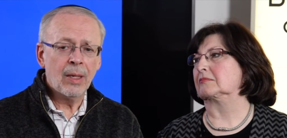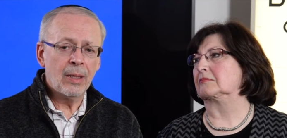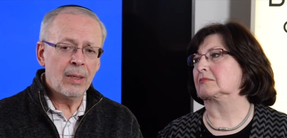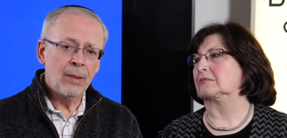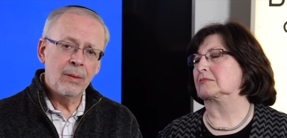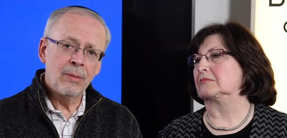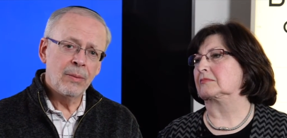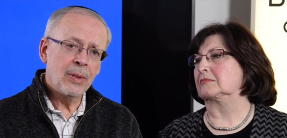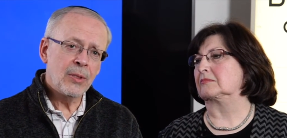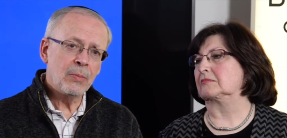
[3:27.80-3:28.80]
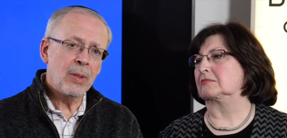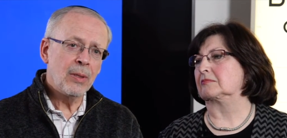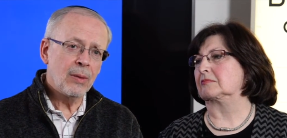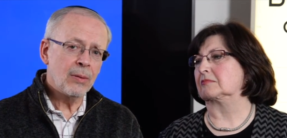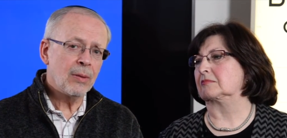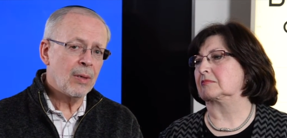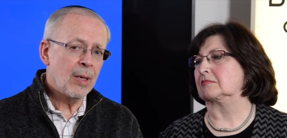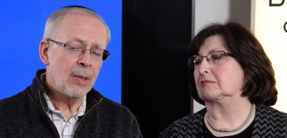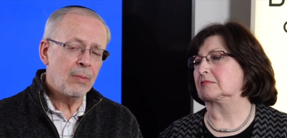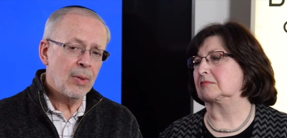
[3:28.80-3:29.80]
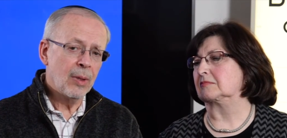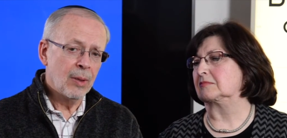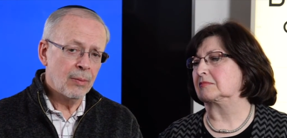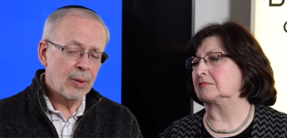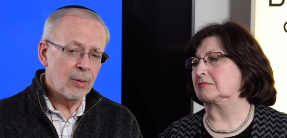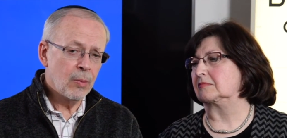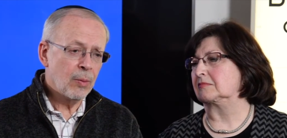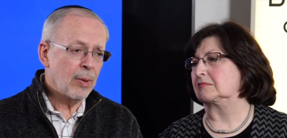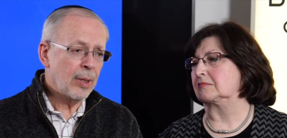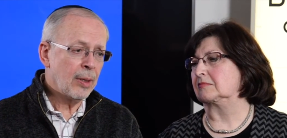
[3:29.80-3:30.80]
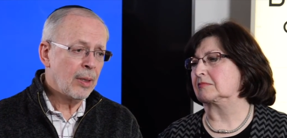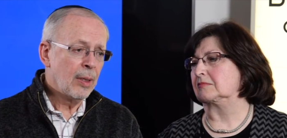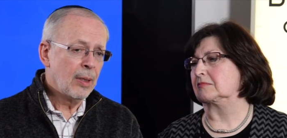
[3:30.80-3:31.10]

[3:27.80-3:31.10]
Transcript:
Speaker 1: and then you're really spending your time recuperating.